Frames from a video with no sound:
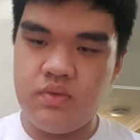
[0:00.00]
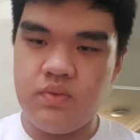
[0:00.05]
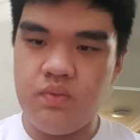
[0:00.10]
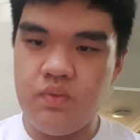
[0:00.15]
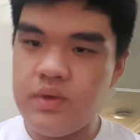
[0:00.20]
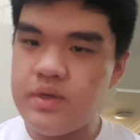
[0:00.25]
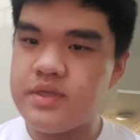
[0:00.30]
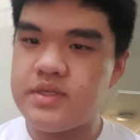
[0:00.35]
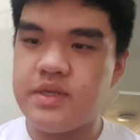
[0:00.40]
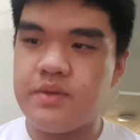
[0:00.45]

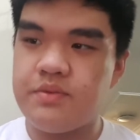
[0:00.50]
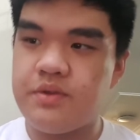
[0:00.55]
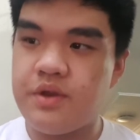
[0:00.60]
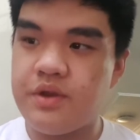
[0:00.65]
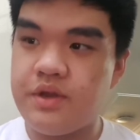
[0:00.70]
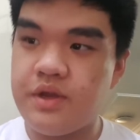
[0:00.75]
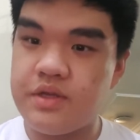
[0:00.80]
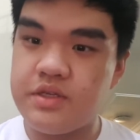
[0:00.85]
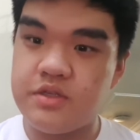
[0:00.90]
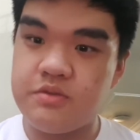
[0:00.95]
What is up there,
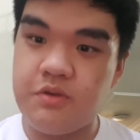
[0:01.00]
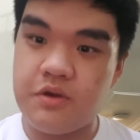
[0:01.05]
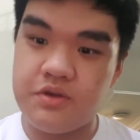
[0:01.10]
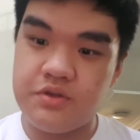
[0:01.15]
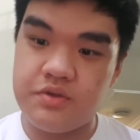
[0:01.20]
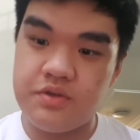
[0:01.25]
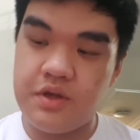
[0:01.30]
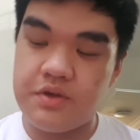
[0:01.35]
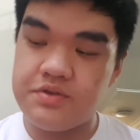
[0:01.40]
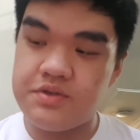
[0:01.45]
guys? It's
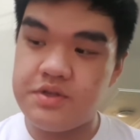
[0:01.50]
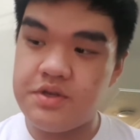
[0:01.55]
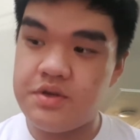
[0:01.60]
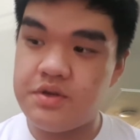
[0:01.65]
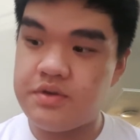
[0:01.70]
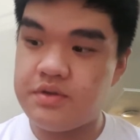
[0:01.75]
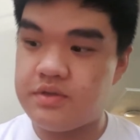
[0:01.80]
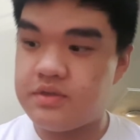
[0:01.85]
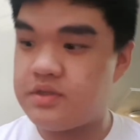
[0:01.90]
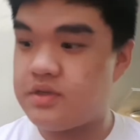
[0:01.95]
Bachi, Tatsujin here.
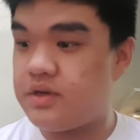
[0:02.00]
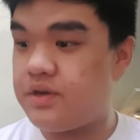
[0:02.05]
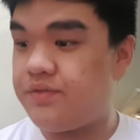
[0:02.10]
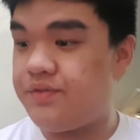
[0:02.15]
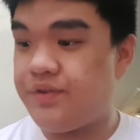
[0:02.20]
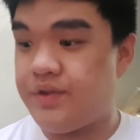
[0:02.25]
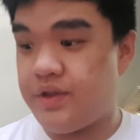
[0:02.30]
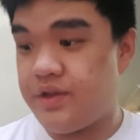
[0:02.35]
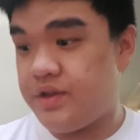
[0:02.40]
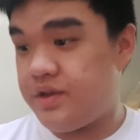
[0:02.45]
Sorry if
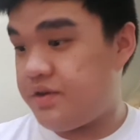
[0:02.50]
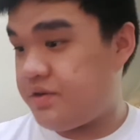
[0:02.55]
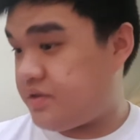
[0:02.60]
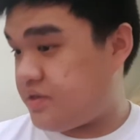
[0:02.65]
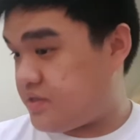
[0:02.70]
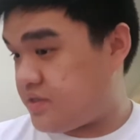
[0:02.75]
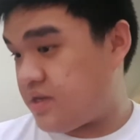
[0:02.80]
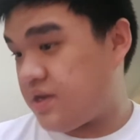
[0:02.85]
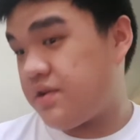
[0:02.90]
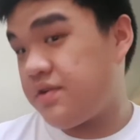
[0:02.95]
you can hear the
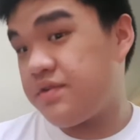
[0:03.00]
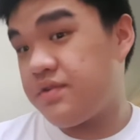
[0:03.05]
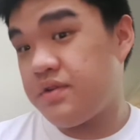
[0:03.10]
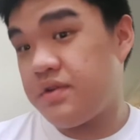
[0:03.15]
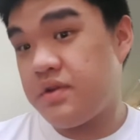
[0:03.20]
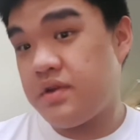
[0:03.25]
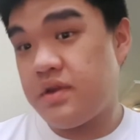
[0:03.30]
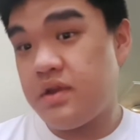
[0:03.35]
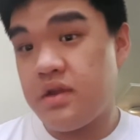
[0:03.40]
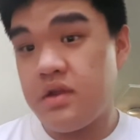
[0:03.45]
sound,
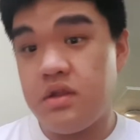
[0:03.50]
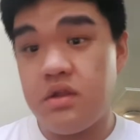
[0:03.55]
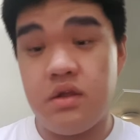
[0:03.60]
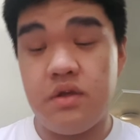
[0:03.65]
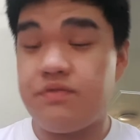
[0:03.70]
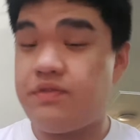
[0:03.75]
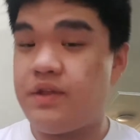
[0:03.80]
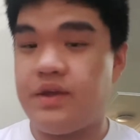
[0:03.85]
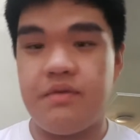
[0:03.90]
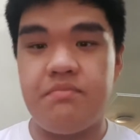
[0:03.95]

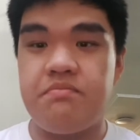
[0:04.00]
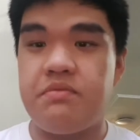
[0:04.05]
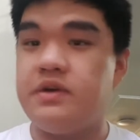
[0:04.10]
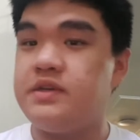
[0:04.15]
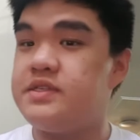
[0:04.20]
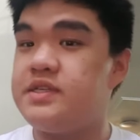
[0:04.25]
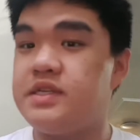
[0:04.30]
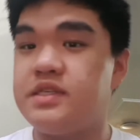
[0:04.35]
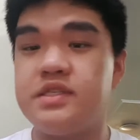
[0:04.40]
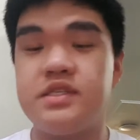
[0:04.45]
like a
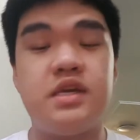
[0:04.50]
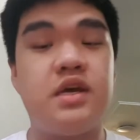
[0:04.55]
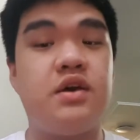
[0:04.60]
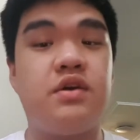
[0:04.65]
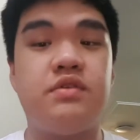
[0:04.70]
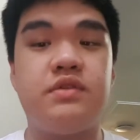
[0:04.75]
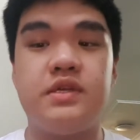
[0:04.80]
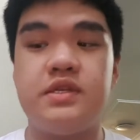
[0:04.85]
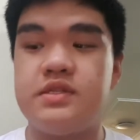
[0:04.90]
buzzing sound.